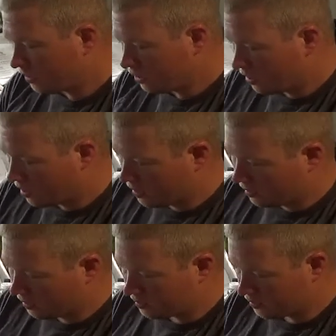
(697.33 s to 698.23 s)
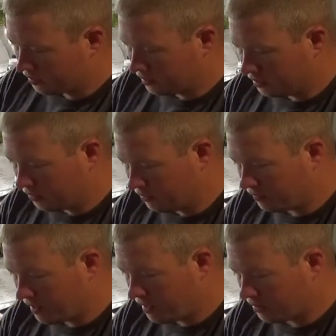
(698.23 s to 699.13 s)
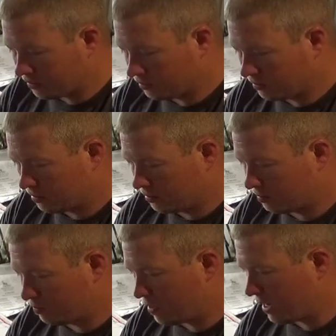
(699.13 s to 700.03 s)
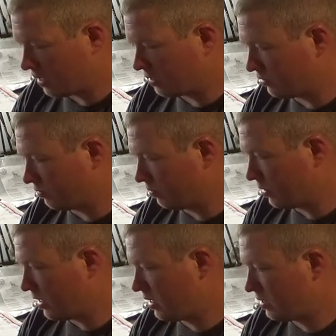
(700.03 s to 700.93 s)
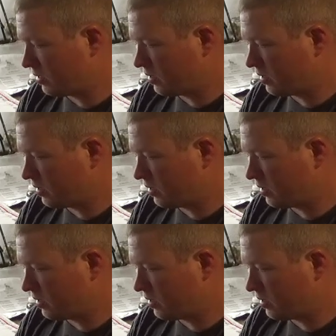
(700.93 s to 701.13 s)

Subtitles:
Alright, and this is the final package for that.